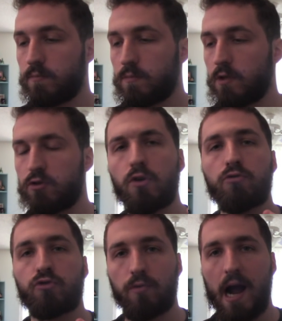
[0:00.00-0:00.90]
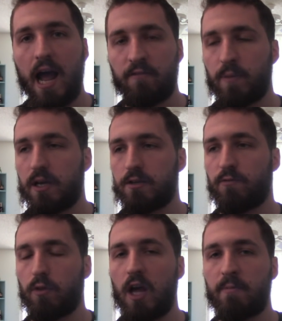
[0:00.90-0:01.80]
there's no drive, because
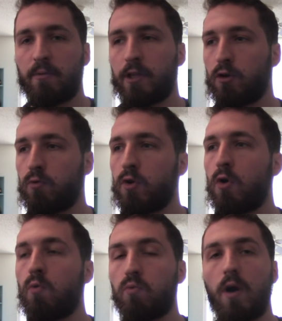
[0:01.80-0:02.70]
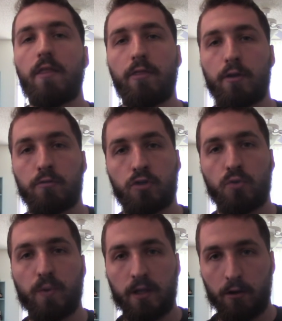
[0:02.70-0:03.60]
for a lot of people, they don't know what they're
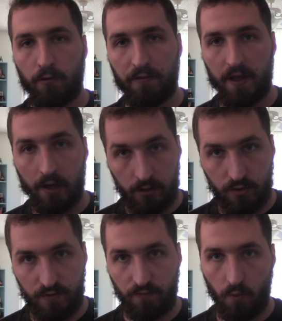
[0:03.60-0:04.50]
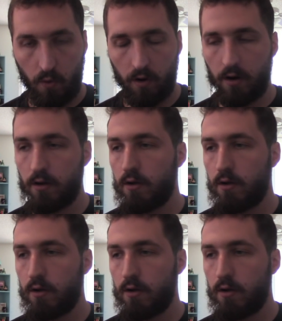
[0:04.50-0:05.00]
doing their things for.